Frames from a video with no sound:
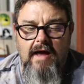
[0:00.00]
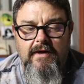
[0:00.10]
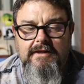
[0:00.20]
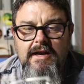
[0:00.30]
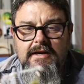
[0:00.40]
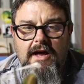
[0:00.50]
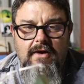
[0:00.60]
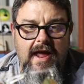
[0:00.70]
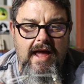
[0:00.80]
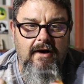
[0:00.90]
and they didn't
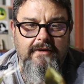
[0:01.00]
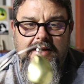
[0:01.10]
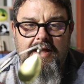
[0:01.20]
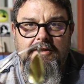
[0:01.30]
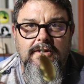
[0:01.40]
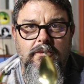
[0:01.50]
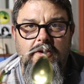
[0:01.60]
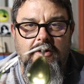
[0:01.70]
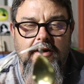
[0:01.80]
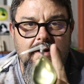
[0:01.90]
know how to get it to
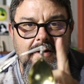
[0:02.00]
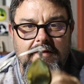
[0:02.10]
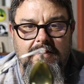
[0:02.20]
work.